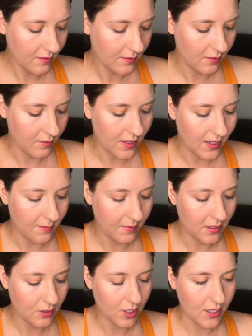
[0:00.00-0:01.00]
So I am
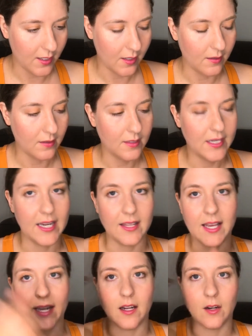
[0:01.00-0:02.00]
gonna try to
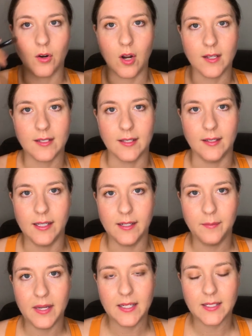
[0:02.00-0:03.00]
take that across the lid
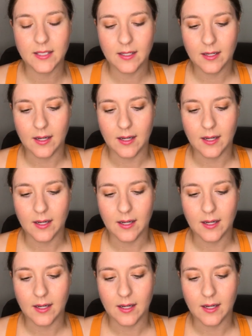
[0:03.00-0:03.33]
a bit.